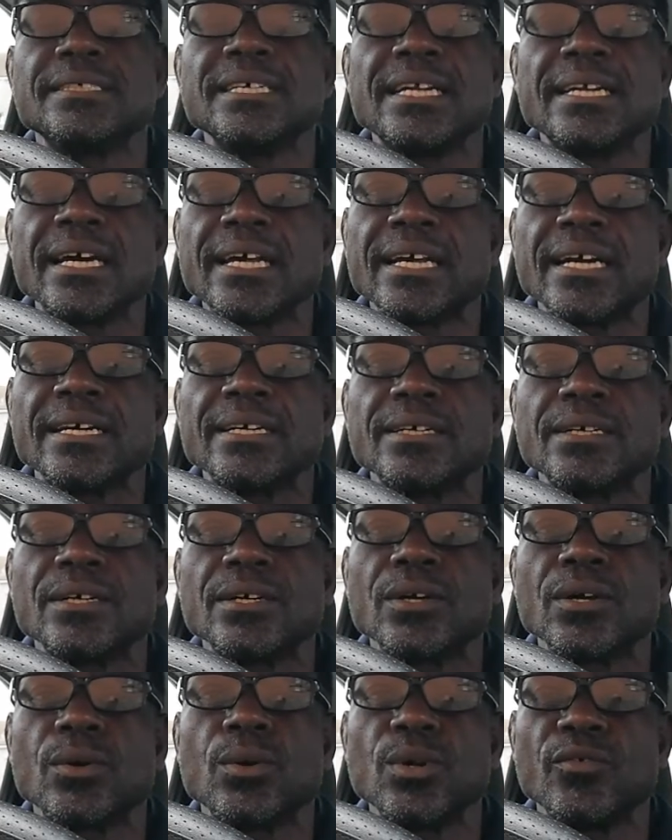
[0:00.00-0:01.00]
is another
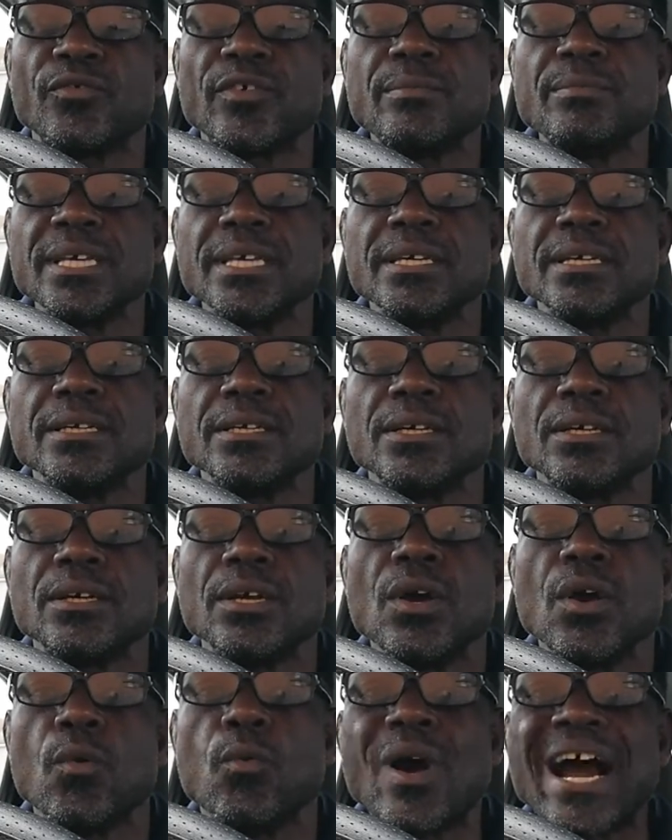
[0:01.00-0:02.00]
good for me.
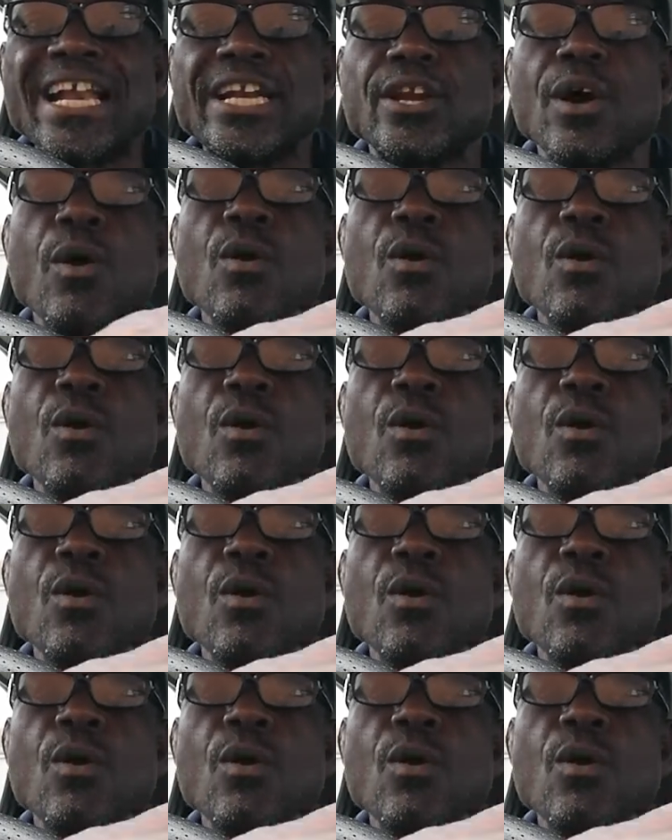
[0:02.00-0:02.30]
One